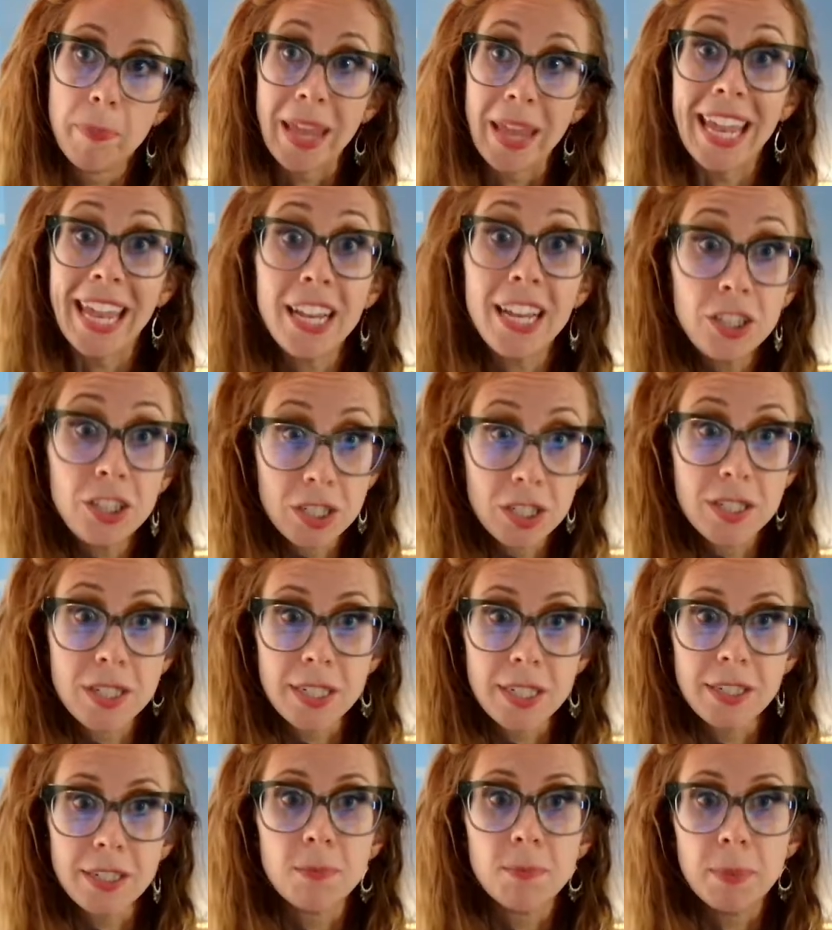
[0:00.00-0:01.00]

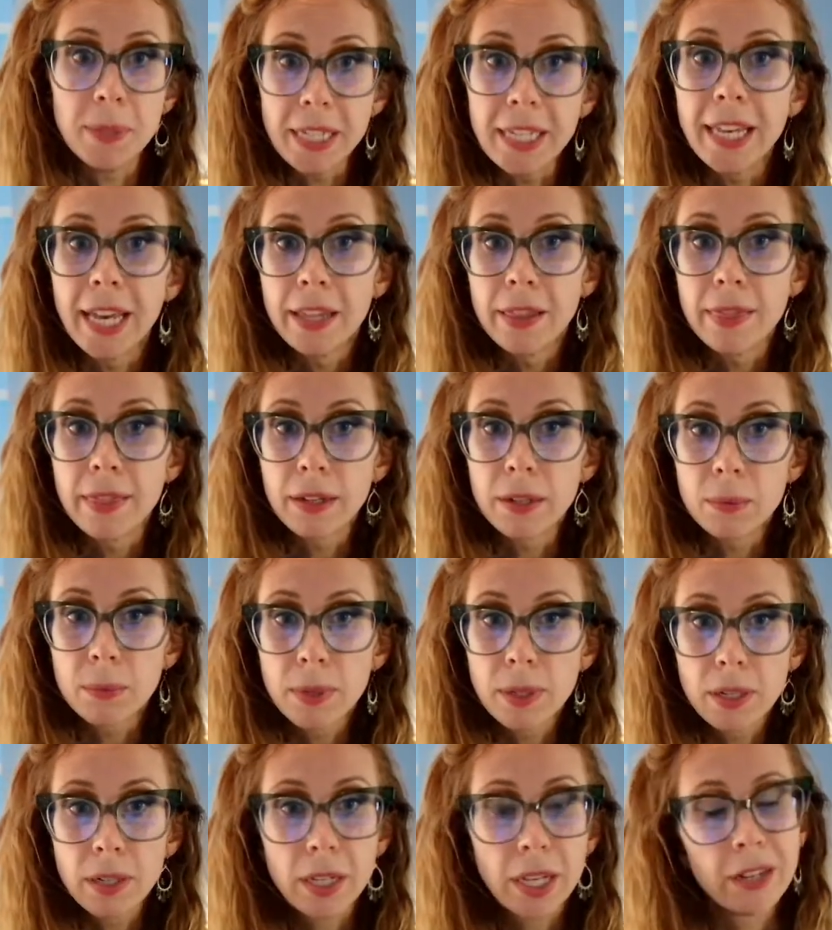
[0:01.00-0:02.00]
agencies begin their
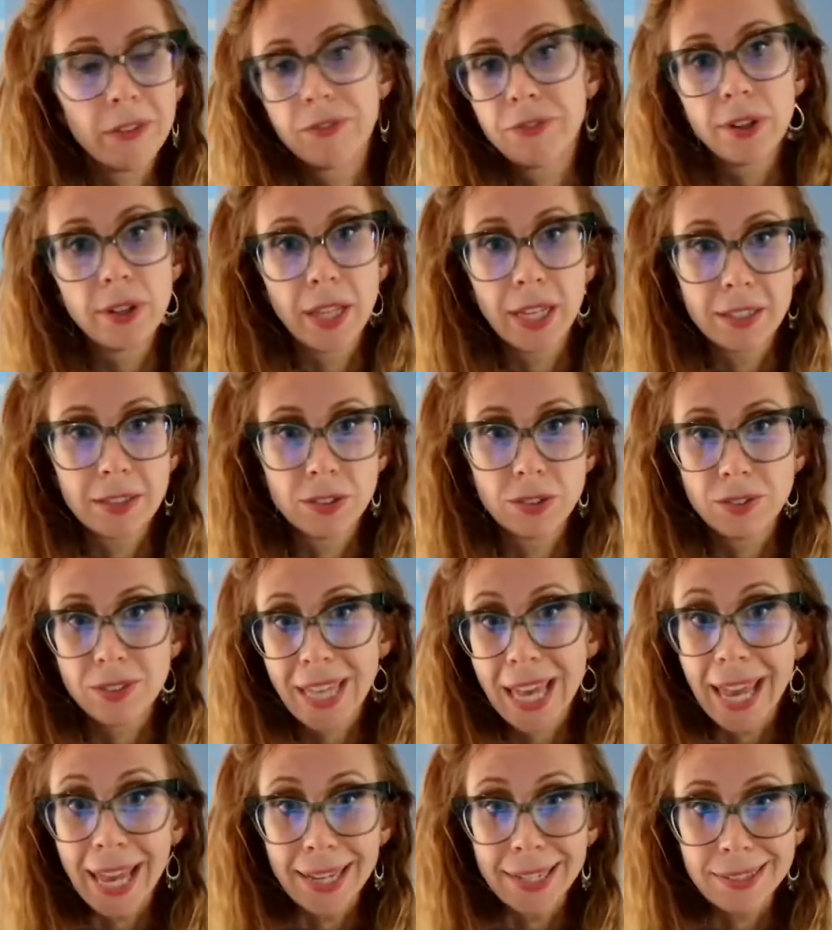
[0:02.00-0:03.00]
work and freelancers
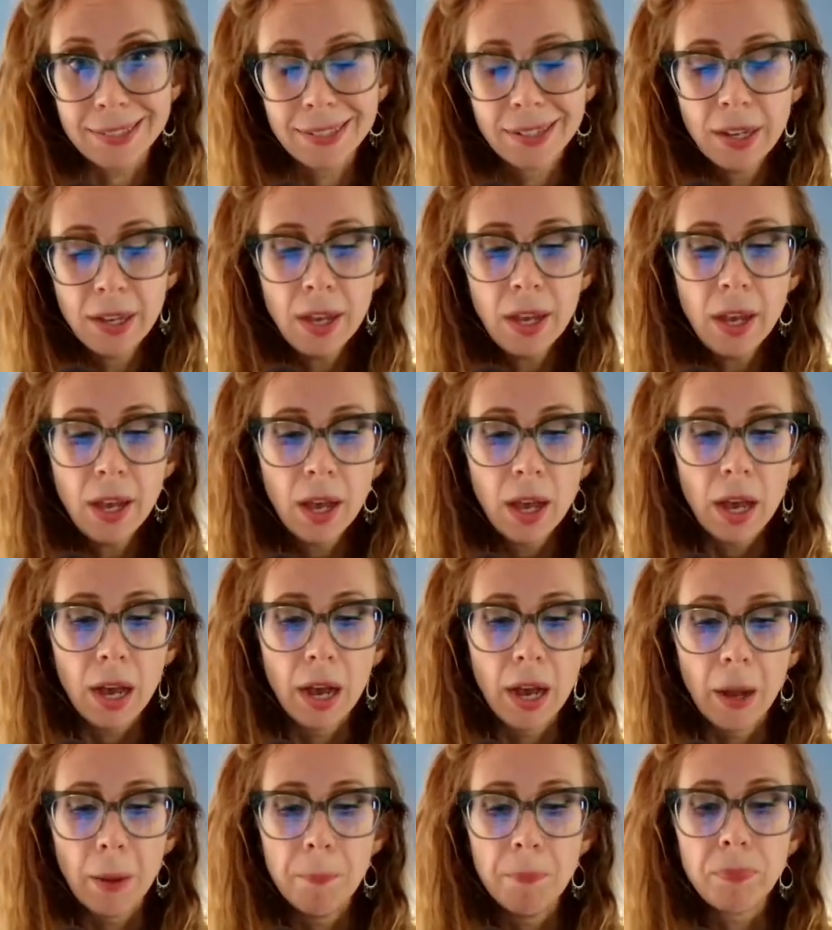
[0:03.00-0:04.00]

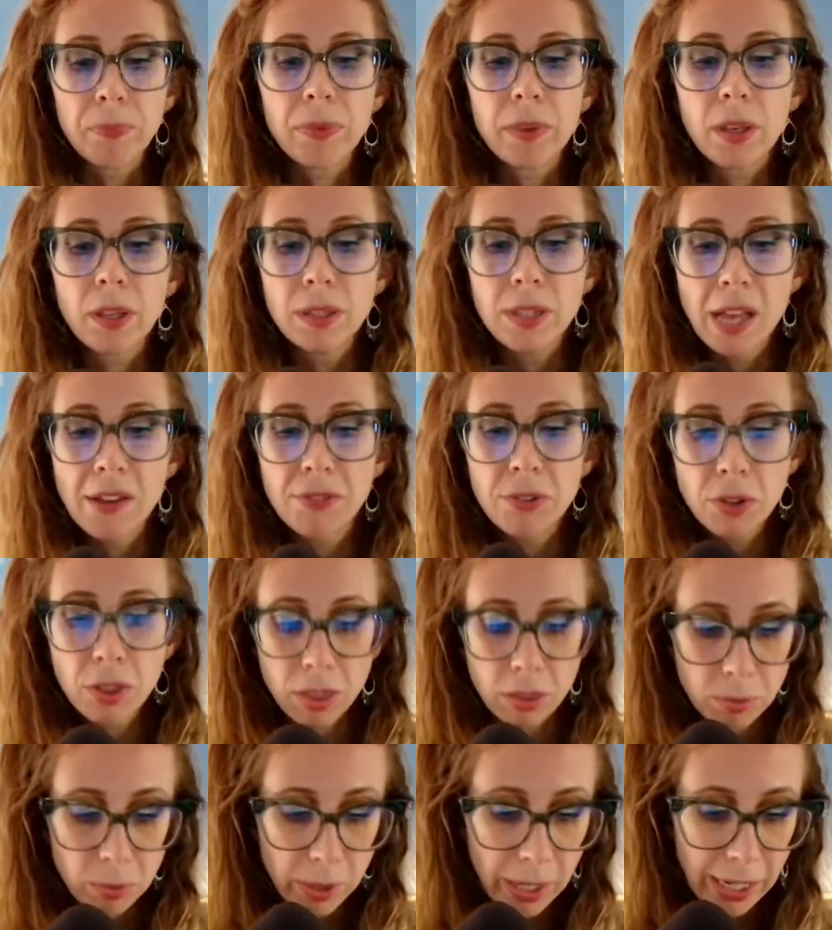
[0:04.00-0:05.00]
can't. Level
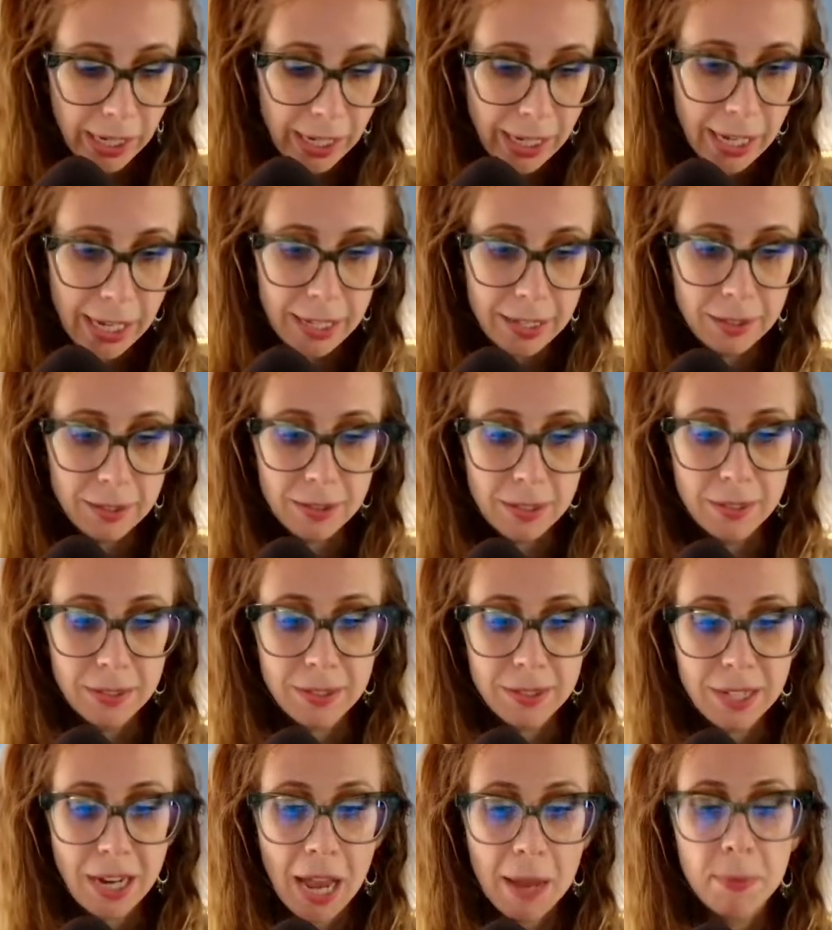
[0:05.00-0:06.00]
3 is this
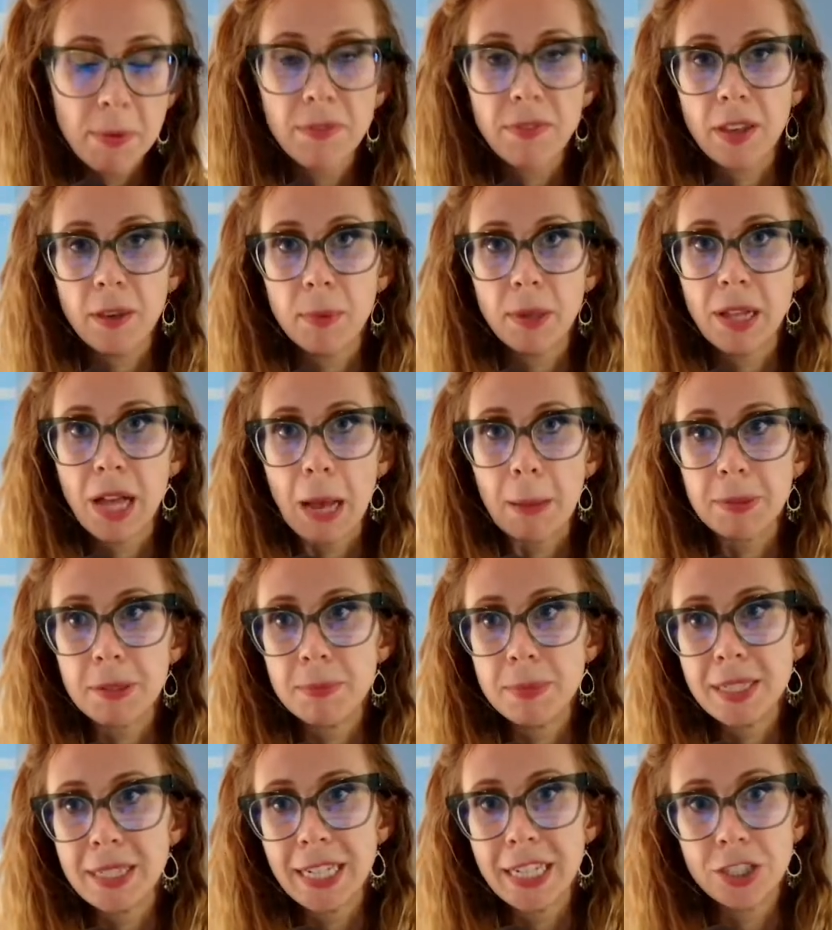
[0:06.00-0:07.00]
type of email
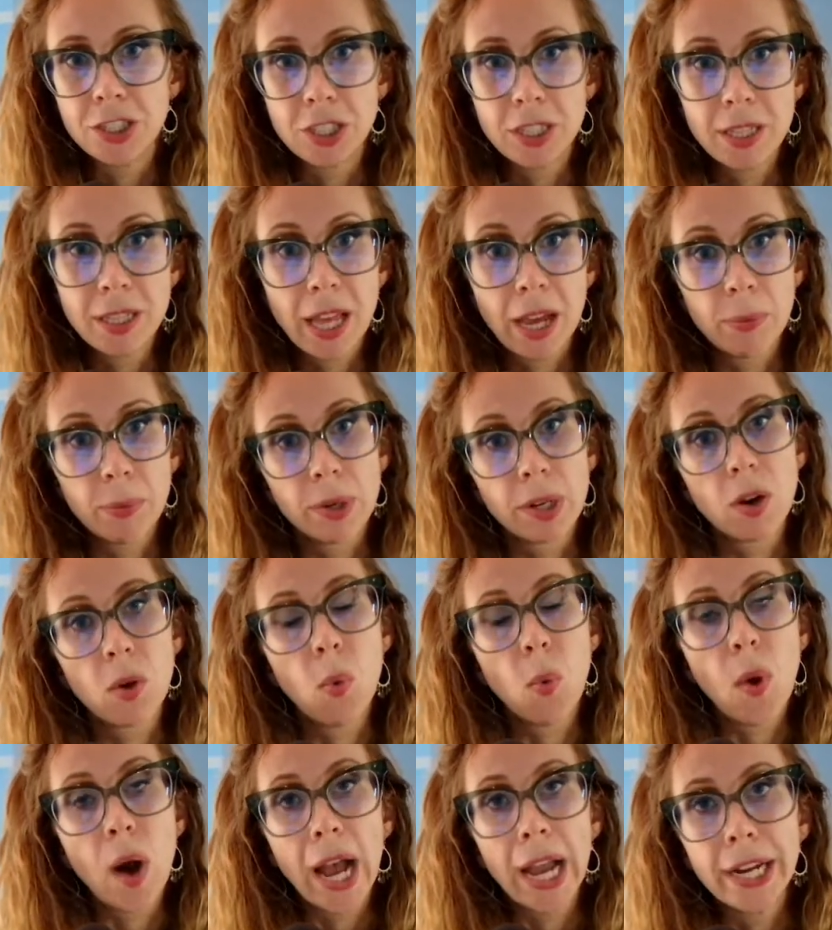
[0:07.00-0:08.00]
optimization that
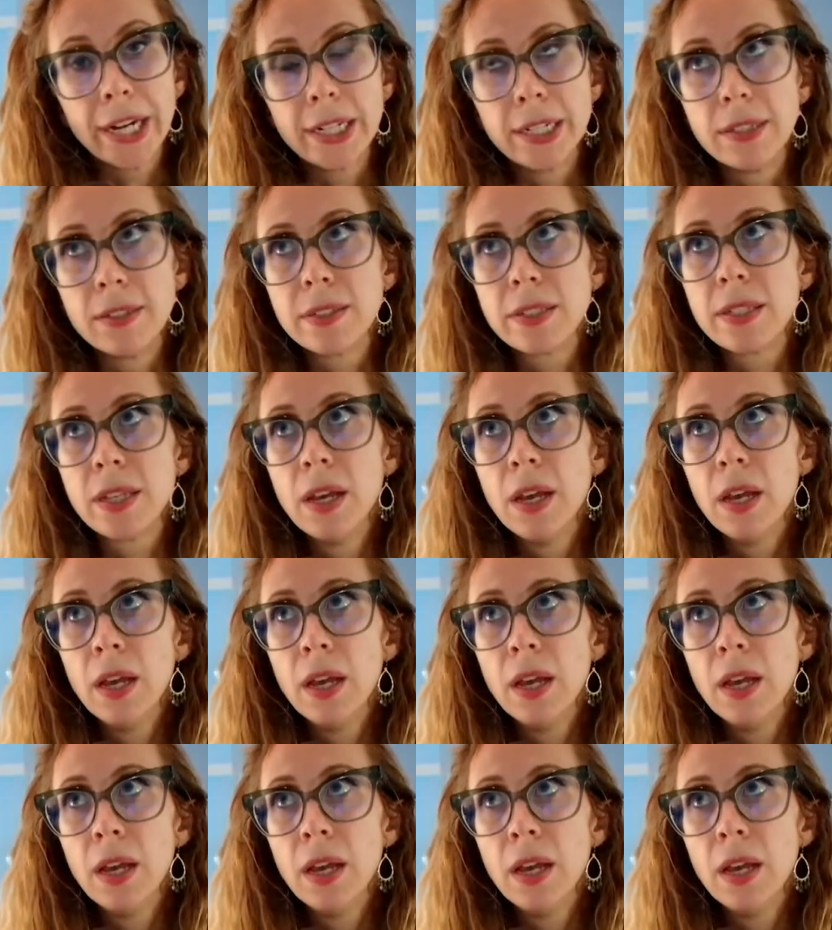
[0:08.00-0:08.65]
requires